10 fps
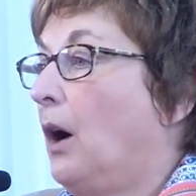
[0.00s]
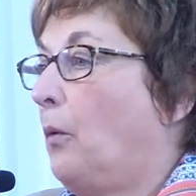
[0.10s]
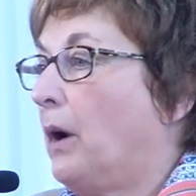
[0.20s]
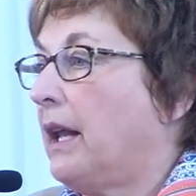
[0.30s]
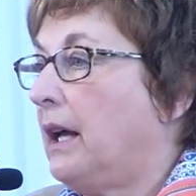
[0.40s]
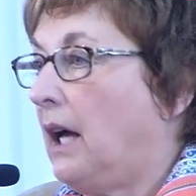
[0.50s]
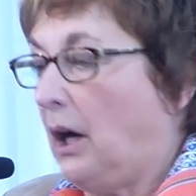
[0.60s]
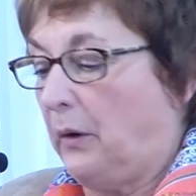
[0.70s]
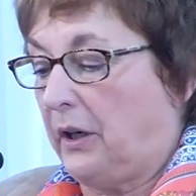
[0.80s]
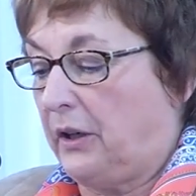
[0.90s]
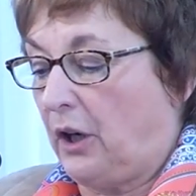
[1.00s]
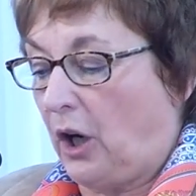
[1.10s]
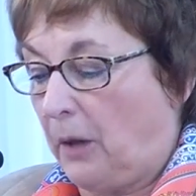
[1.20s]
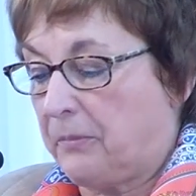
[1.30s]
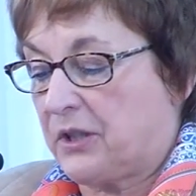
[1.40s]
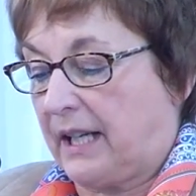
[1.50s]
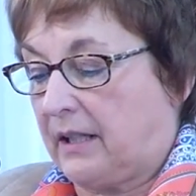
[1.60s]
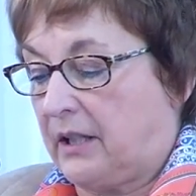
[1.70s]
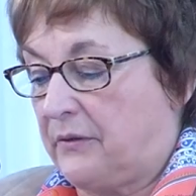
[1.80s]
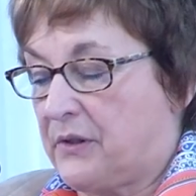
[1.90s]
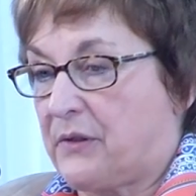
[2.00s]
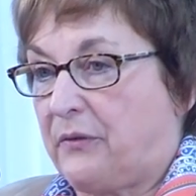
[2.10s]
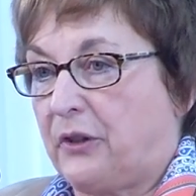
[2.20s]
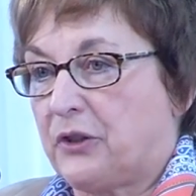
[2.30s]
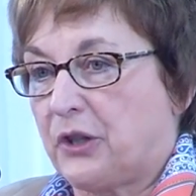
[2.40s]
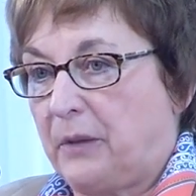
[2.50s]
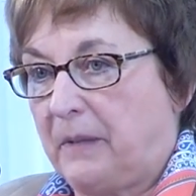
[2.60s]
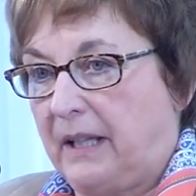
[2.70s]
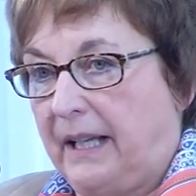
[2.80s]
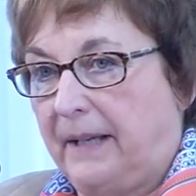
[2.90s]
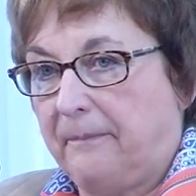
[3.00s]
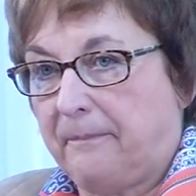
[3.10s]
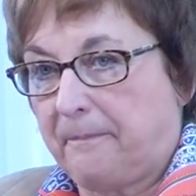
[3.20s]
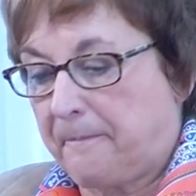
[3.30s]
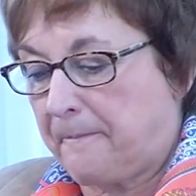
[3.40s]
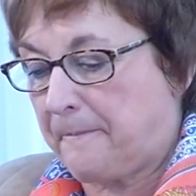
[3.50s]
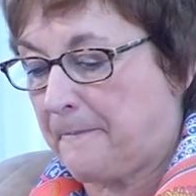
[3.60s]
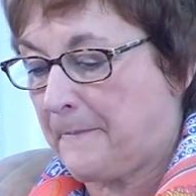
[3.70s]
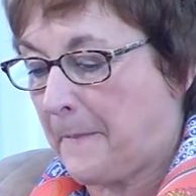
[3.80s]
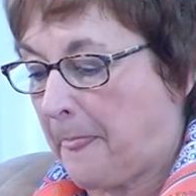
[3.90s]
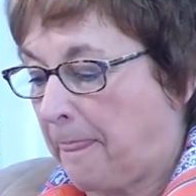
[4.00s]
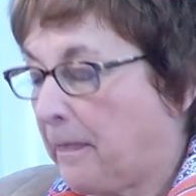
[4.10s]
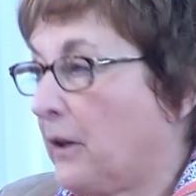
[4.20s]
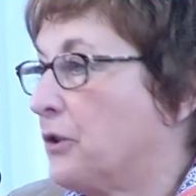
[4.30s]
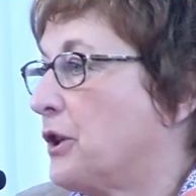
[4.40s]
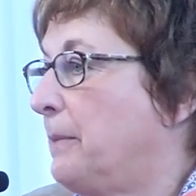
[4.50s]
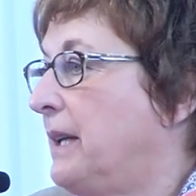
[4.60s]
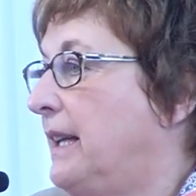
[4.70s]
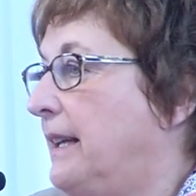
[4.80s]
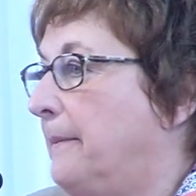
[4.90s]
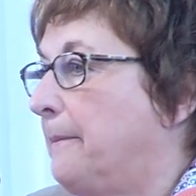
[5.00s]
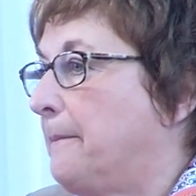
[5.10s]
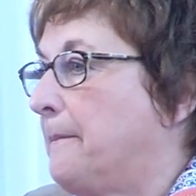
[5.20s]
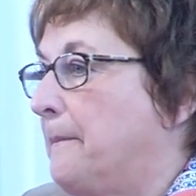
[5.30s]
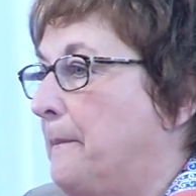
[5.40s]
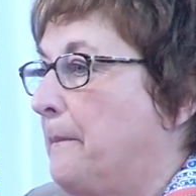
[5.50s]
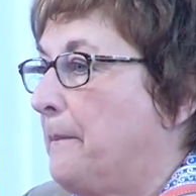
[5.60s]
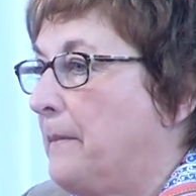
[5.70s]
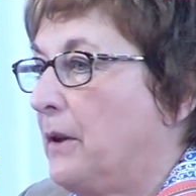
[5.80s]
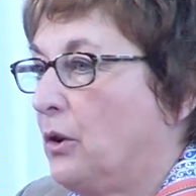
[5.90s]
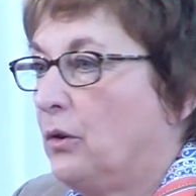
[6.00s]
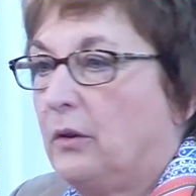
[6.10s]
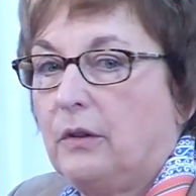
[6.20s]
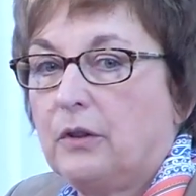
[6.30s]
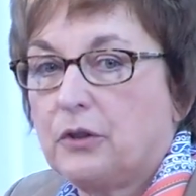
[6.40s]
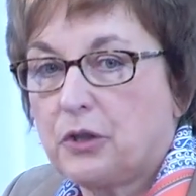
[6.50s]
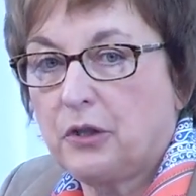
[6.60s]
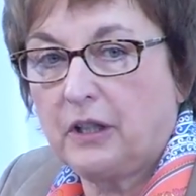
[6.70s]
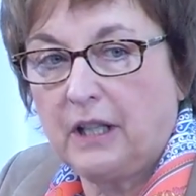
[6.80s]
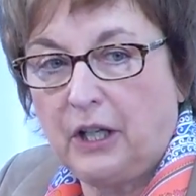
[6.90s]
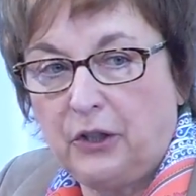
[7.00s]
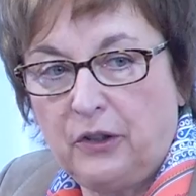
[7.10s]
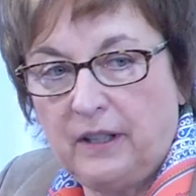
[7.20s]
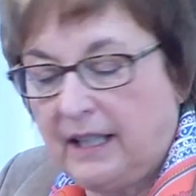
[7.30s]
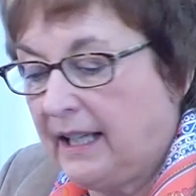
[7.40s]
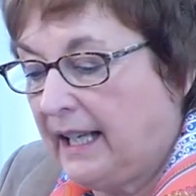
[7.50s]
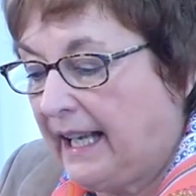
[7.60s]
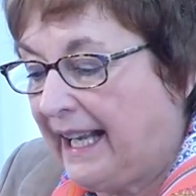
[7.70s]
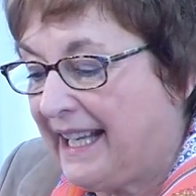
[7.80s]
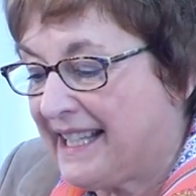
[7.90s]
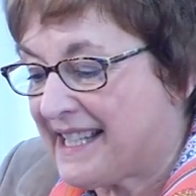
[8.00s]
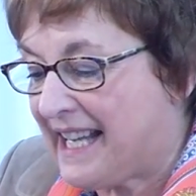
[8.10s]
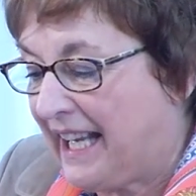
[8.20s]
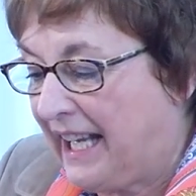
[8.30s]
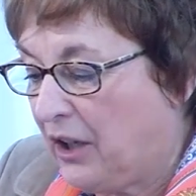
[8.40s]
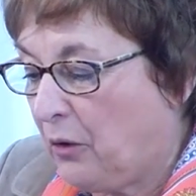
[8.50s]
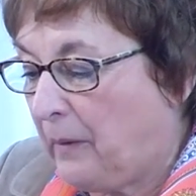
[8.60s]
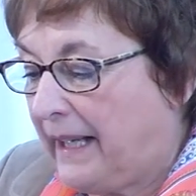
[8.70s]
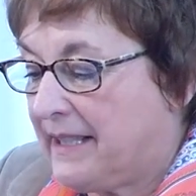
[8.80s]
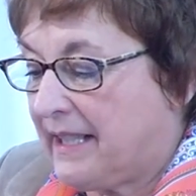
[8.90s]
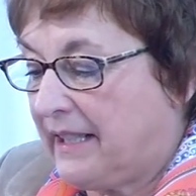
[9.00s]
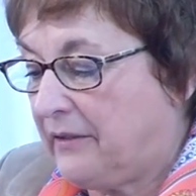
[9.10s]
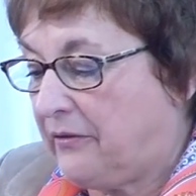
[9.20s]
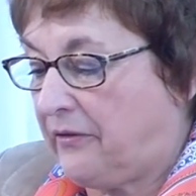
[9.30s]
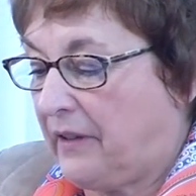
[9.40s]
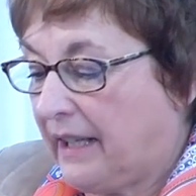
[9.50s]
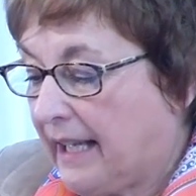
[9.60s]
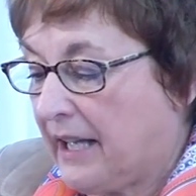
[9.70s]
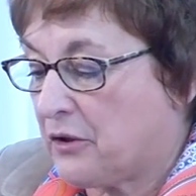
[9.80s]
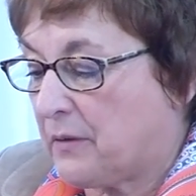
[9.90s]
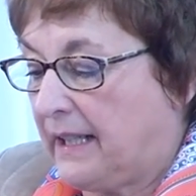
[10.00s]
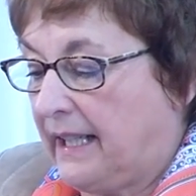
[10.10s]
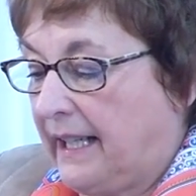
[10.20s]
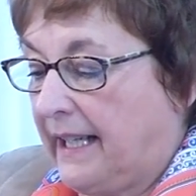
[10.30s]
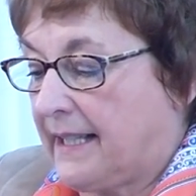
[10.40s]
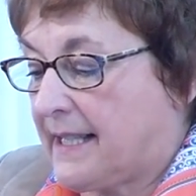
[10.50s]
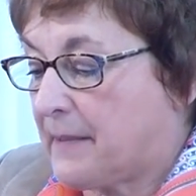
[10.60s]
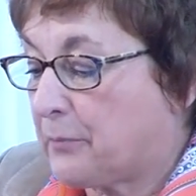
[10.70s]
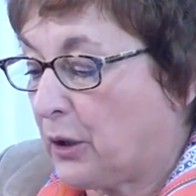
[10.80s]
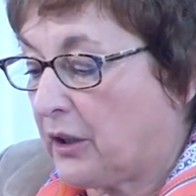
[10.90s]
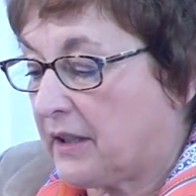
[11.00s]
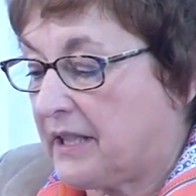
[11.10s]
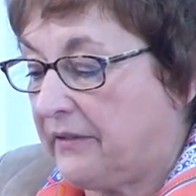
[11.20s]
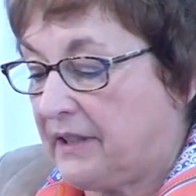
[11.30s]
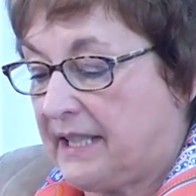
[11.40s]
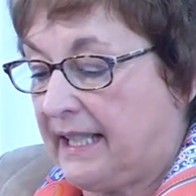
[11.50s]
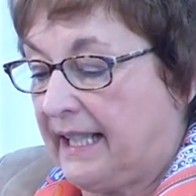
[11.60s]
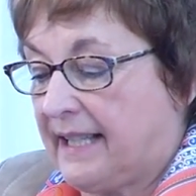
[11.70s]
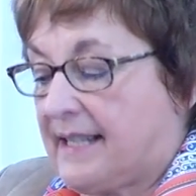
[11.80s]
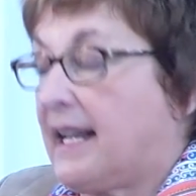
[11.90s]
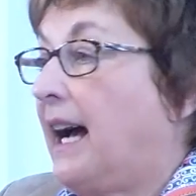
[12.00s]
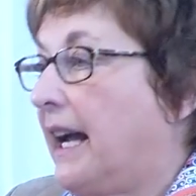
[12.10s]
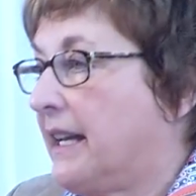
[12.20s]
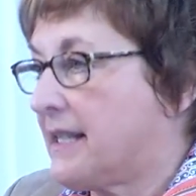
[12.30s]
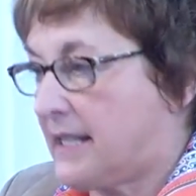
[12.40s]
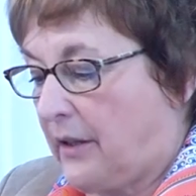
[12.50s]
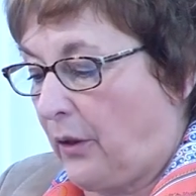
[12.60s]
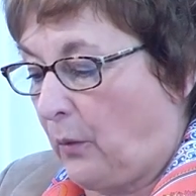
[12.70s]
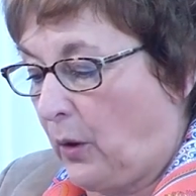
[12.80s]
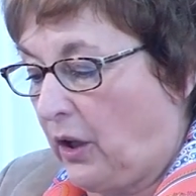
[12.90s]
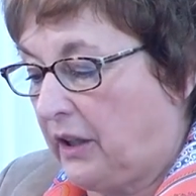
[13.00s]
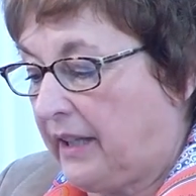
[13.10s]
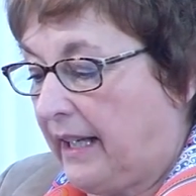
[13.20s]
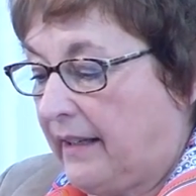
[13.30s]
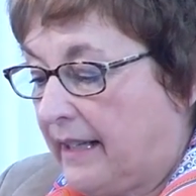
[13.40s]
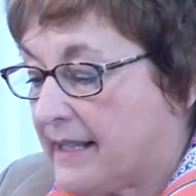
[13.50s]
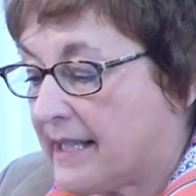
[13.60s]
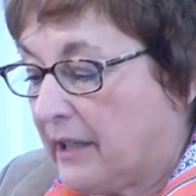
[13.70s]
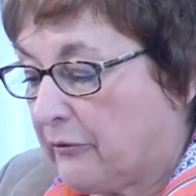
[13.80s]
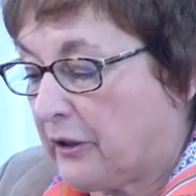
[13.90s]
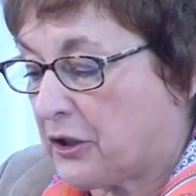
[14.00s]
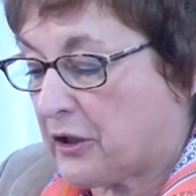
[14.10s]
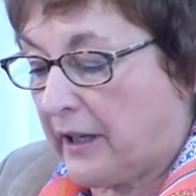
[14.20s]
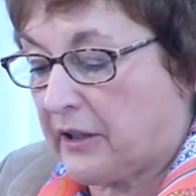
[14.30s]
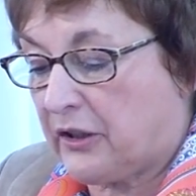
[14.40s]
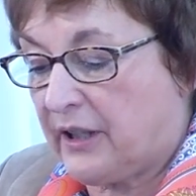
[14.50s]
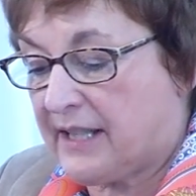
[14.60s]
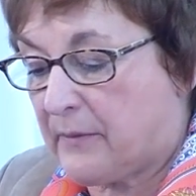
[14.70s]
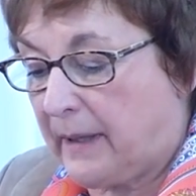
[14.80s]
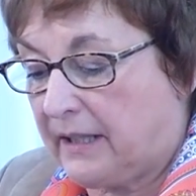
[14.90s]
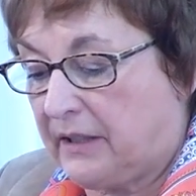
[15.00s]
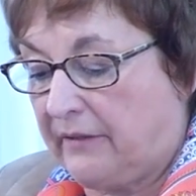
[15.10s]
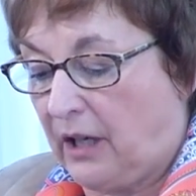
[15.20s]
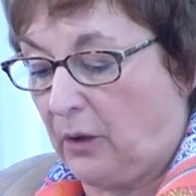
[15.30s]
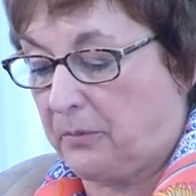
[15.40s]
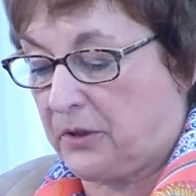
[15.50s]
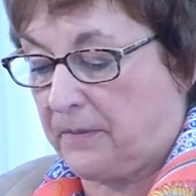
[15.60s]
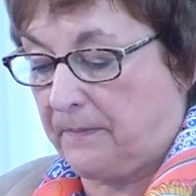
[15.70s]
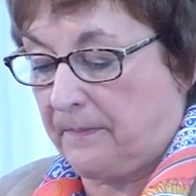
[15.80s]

What are our objectives for Germany? Germany, you sure know, is an innovative country. Its productivity is the highest in the world, and its infrastructure is well developed.